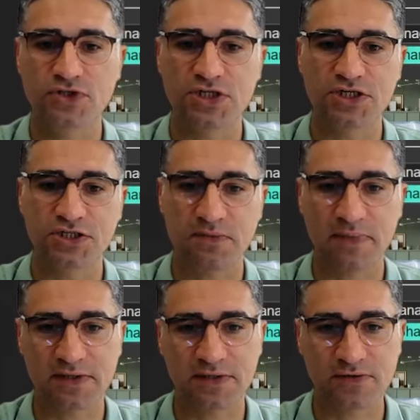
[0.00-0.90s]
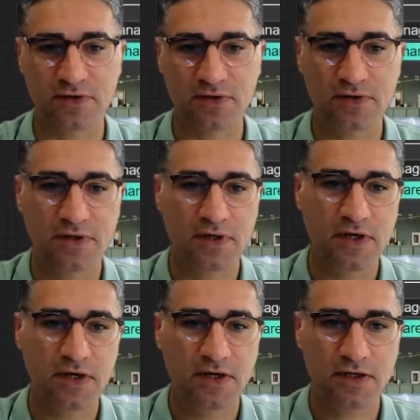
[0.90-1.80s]
to change the material.
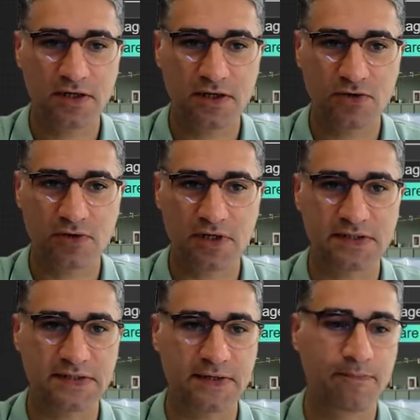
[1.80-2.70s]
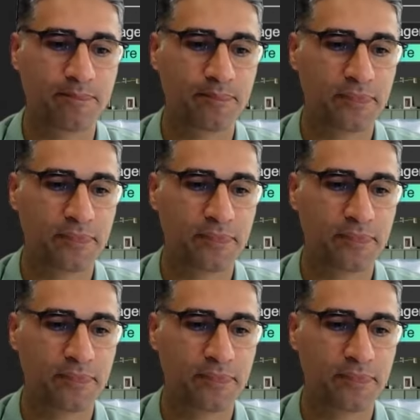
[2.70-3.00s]
Here you can see.